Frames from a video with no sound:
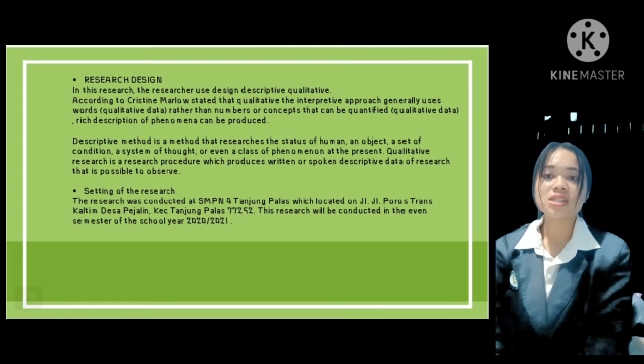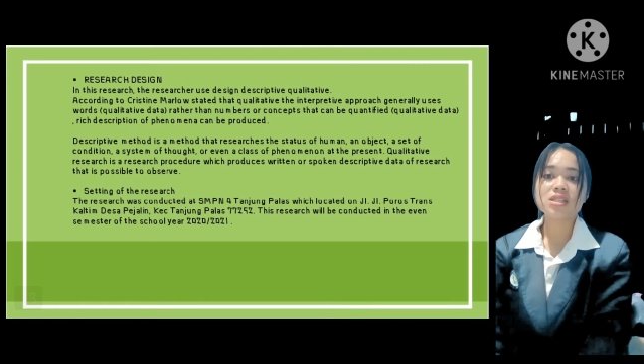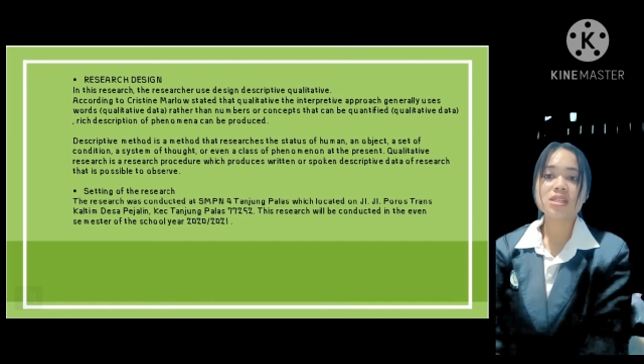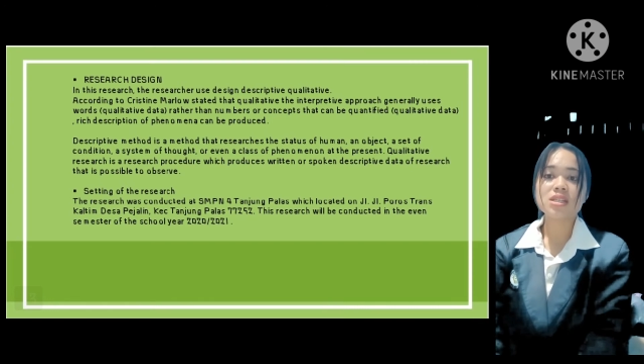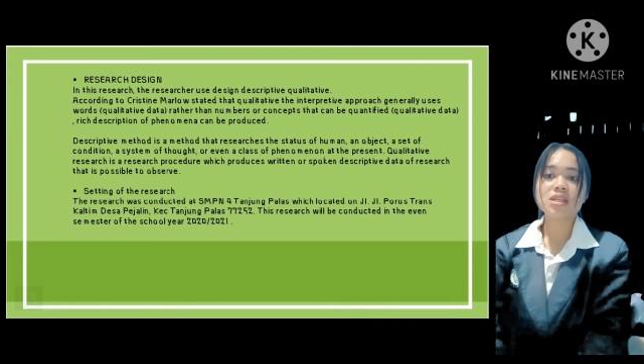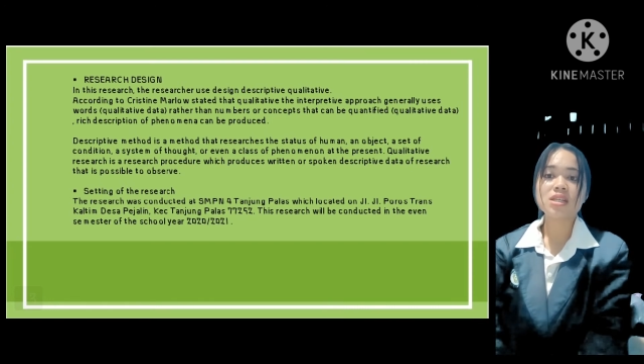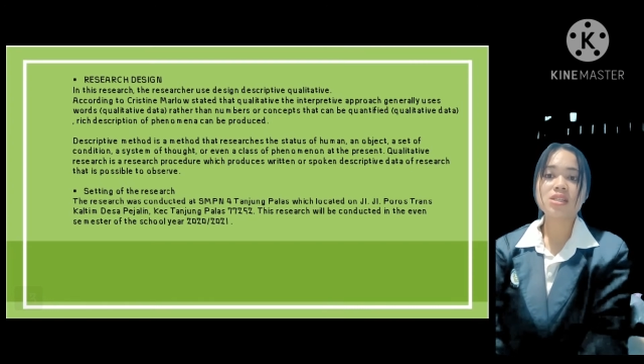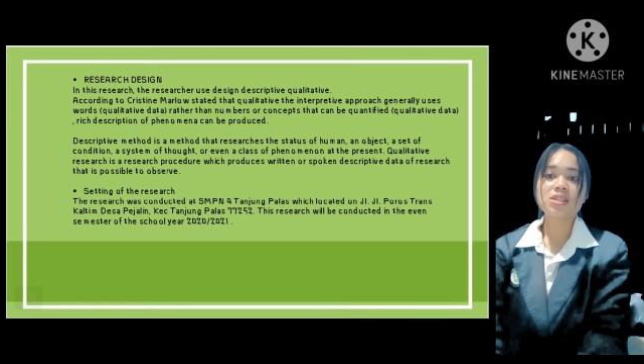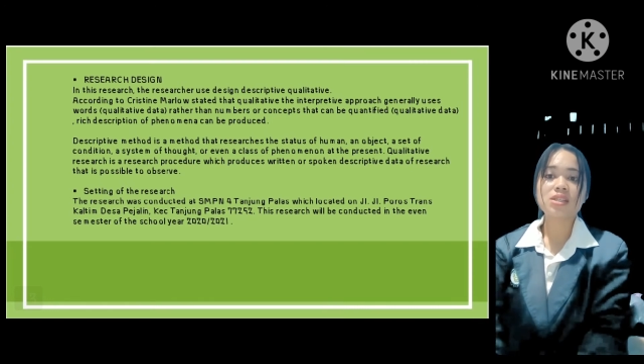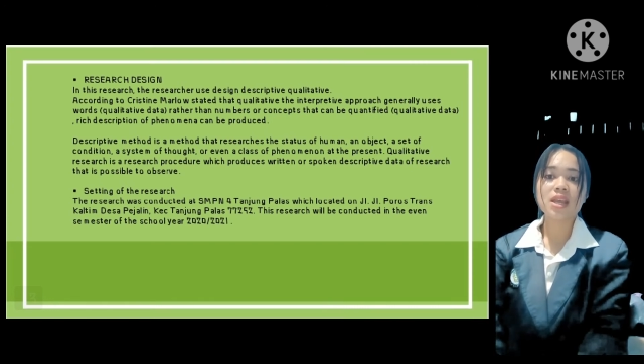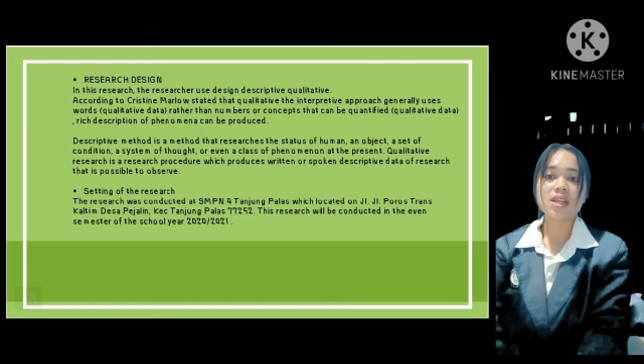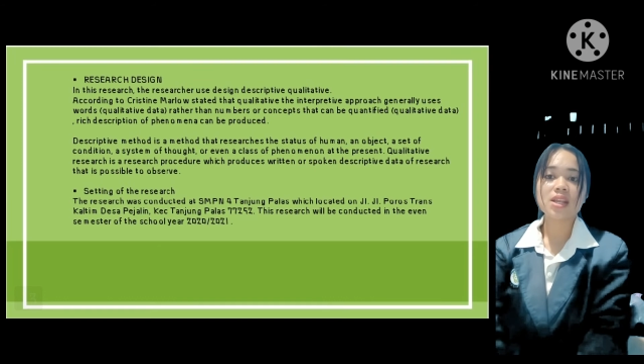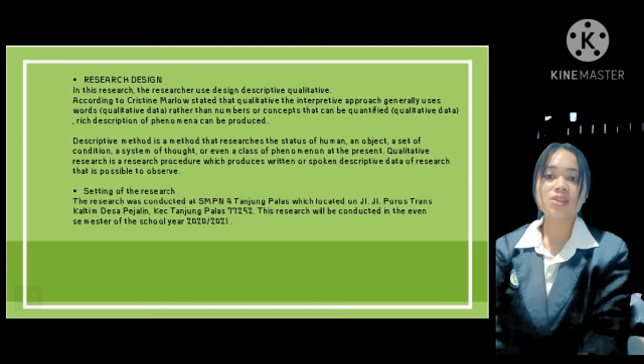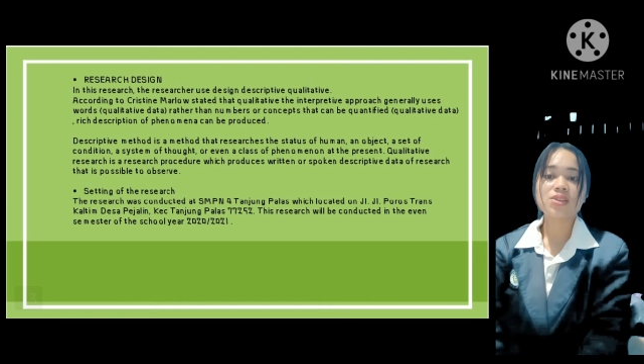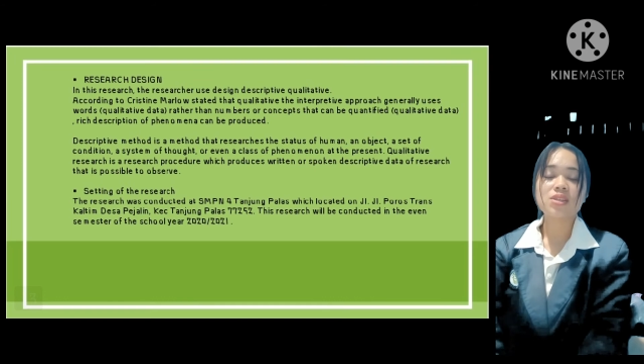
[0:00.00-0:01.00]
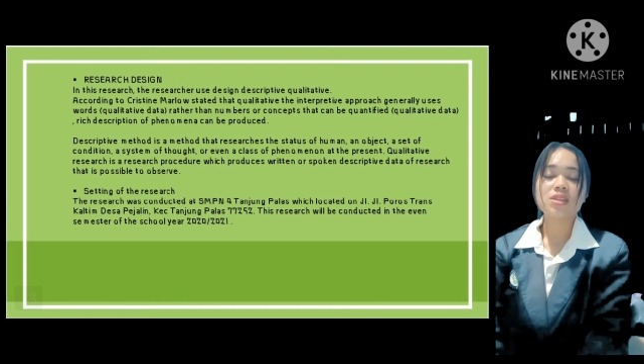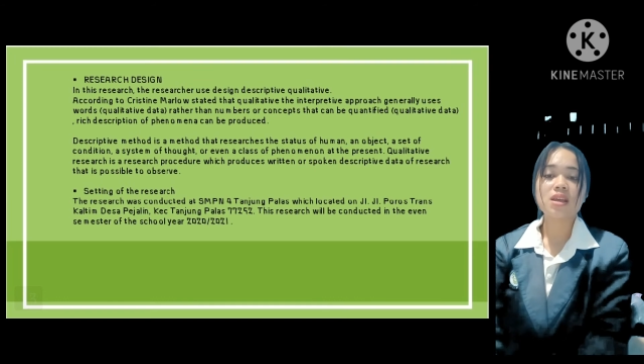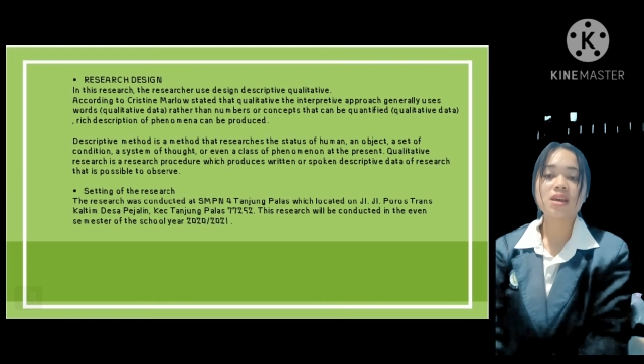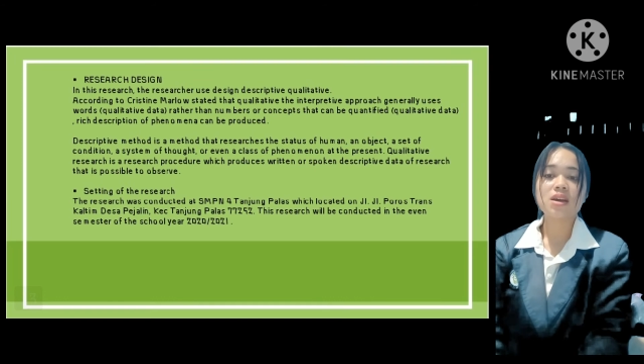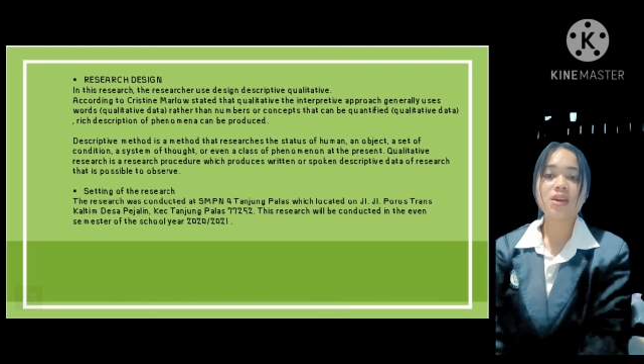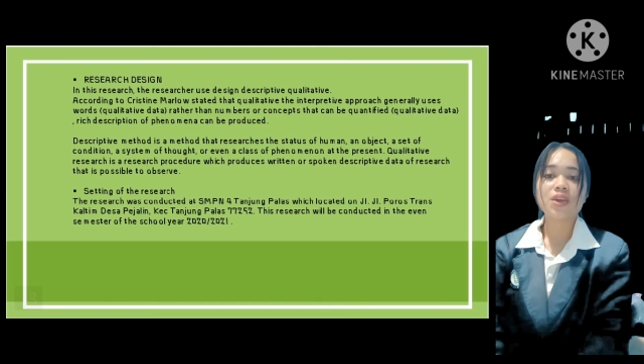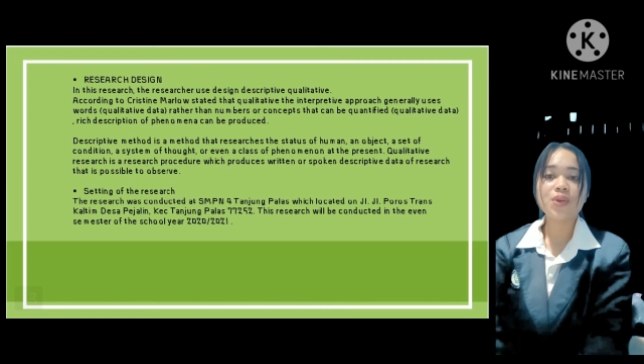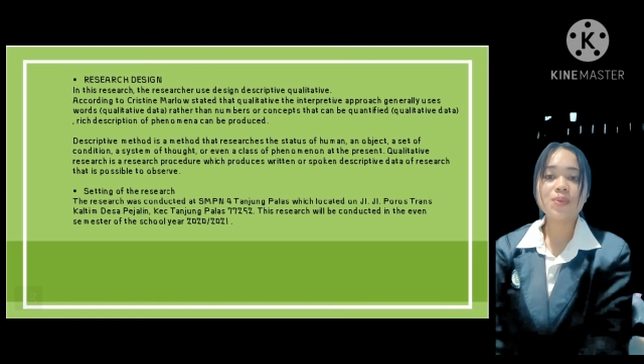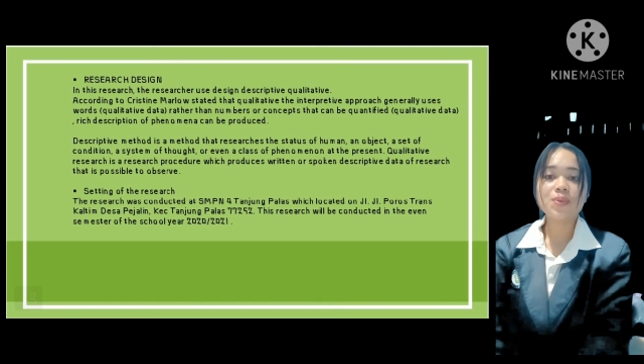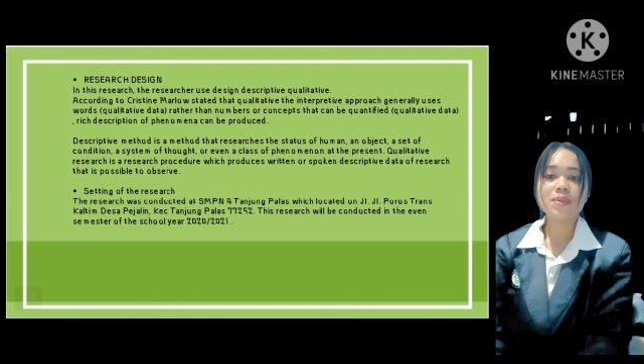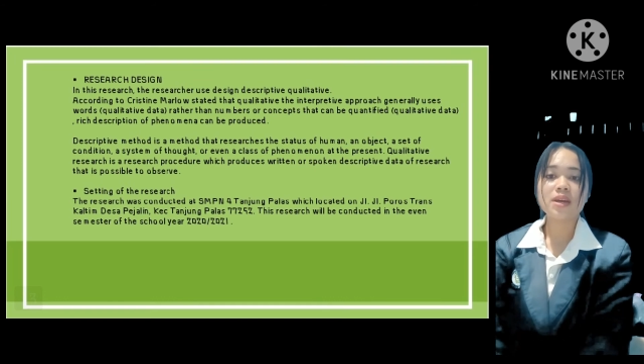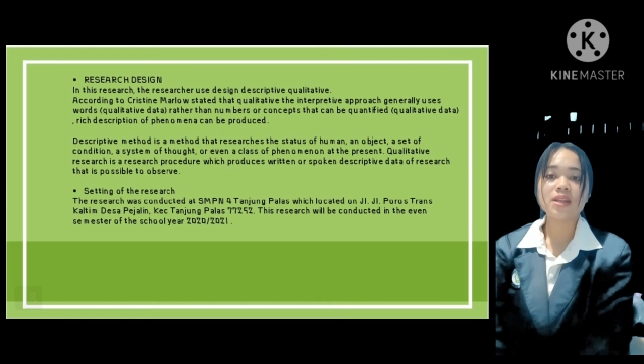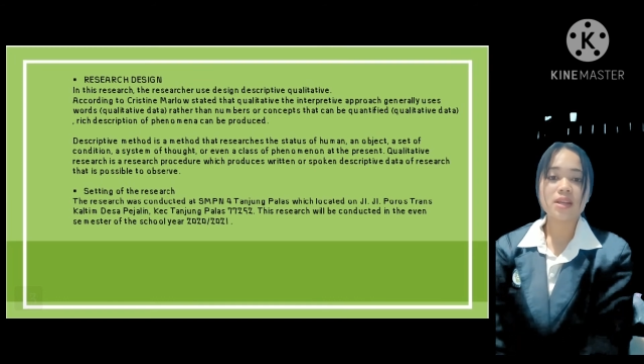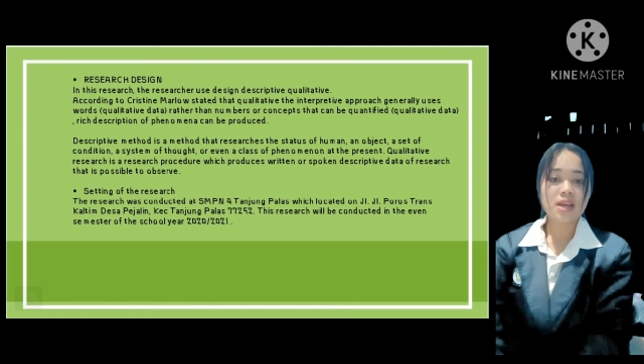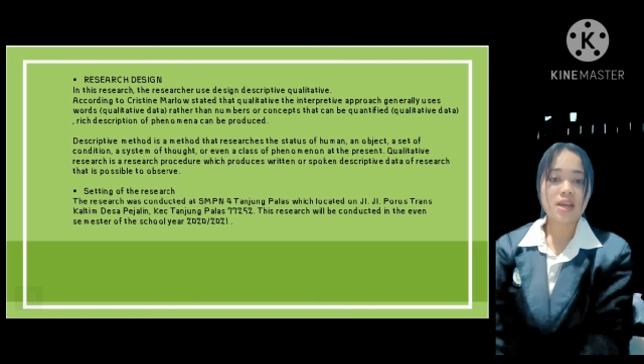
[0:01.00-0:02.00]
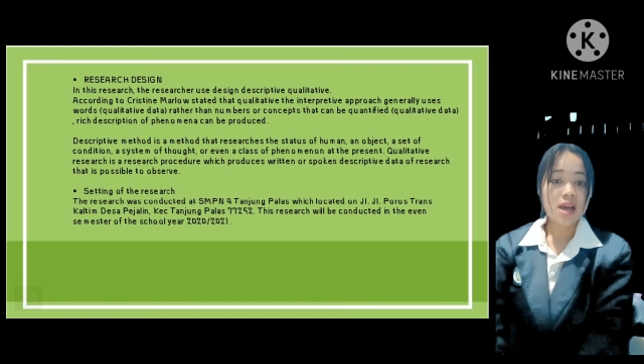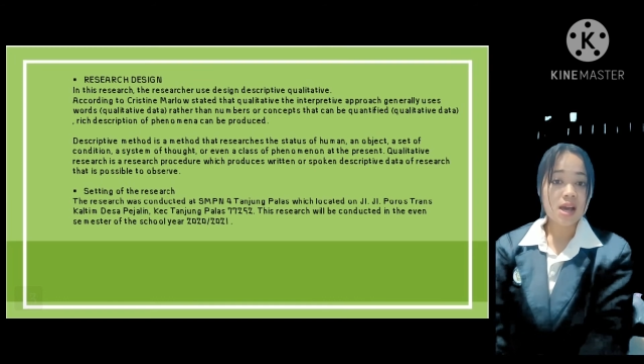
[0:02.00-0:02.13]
the states a human,